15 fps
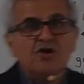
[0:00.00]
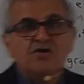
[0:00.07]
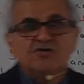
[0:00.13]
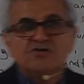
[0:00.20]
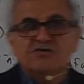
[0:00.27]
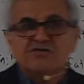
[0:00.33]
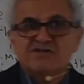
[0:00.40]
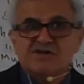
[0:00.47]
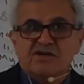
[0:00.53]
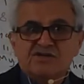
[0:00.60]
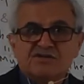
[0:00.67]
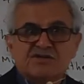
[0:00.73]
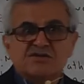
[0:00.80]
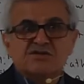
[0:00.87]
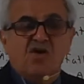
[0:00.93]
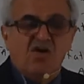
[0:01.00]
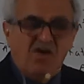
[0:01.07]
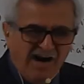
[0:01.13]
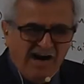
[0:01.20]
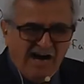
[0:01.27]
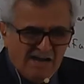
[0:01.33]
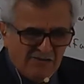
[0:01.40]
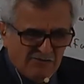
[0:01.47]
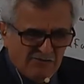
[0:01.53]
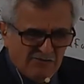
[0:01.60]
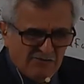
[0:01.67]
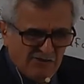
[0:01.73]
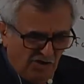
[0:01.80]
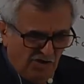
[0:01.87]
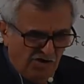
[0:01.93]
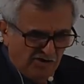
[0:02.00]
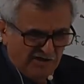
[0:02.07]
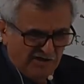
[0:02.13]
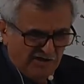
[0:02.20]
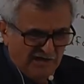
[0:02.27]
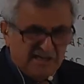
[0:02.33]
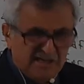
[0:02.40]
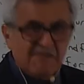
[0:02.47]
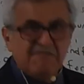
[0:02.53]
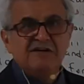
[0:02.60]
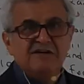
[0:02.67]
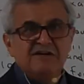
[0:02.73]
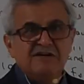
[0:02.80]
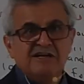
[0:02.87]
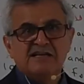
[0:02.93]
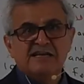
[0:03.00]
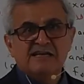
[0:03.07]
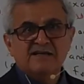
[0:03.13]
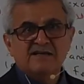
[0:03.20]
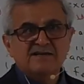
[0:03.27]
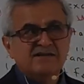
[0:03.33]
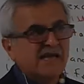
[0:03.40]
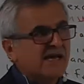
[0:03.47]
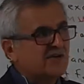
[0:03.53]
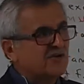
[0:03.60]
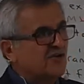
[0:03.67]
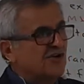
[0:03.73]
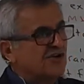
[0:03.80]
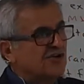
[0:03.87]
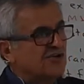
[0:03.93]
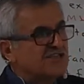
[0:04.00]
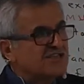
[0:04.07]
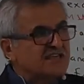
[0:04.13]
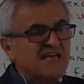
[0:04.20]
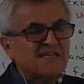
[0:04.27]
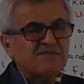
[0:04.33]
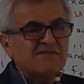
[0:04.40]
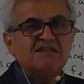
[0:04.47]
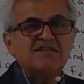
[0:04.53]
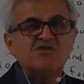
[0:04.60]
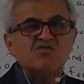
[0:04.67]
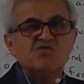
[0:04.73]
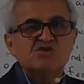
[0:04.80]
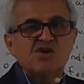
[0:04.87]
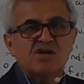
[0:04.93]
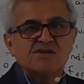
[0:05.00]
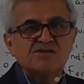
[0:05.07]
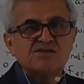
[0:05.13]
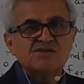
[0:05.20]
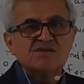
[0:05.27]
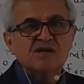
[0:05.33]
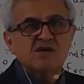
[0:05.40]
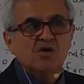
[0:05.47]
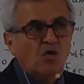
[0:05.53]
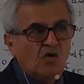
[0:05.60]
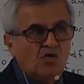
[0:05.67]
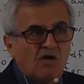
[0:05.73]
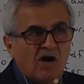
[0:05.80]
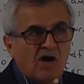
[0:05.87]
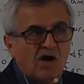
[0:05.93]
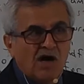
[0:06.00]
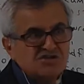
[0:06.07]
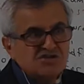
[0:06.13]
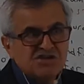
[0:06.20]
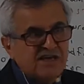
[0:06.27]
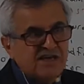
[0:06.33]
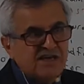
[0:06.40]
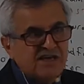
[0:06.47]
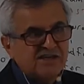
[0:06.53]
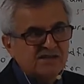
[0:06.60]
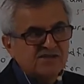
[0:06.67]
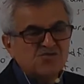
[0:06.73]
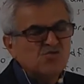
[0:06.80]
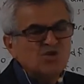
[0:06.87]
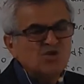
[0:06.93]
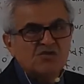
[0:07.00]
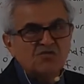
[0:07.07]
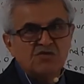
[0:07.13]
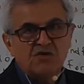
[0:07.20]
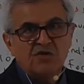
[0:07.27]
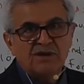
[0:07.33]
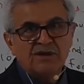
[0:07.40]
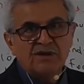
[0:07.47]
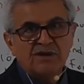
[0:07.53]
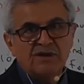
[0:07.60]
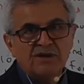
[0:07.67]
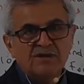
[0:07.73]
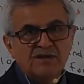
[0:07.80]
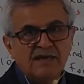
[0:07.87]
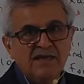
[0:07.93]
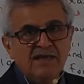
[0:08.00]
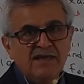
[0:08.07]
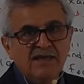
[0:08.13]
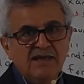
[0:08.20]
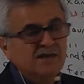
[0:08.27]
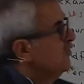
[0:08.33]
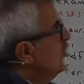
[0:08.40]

the results. I will learn them definitely. They are going to send me the results, or I will check it. Do not worry. Okay? No